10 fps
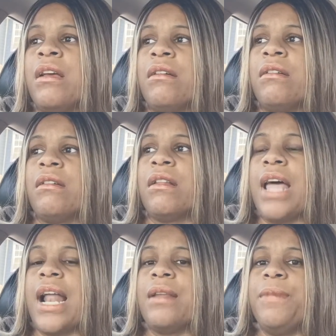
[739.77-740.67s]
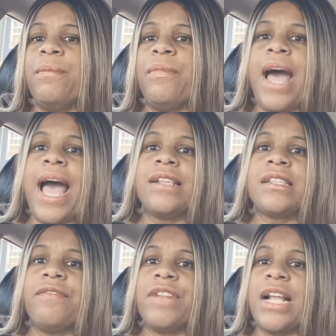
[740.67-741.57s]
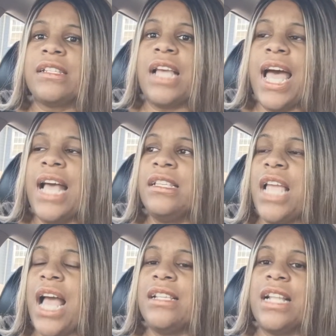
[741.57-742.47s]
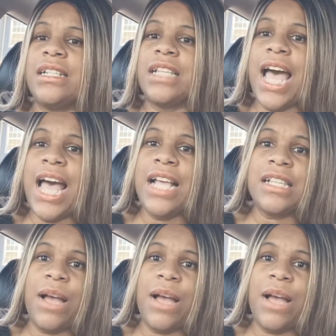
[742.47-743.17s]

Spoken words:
lot of people ask if that's us. Yes, that's us.